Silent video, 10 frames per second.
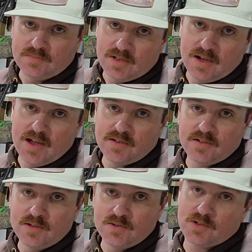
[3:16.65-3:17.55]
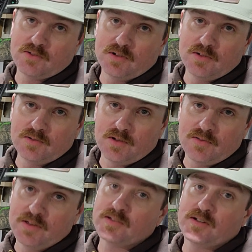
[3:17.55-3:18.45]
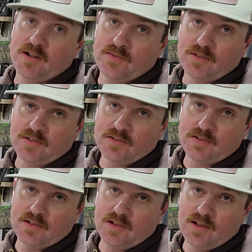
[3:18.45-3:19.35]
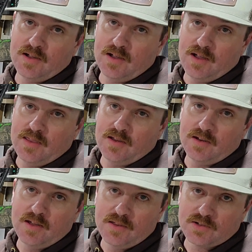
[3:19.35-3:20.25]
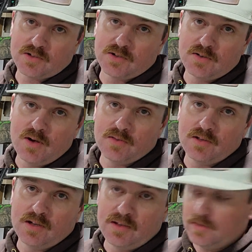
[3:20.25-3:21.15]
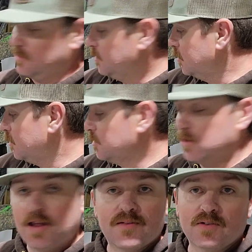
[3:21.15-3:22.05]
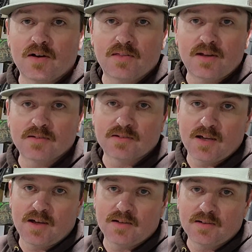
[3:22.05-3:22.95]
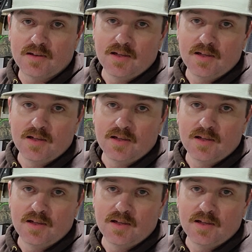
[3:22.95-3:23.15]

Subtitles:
You got 2 screws on this cover, and then another screw on the lever on the inside.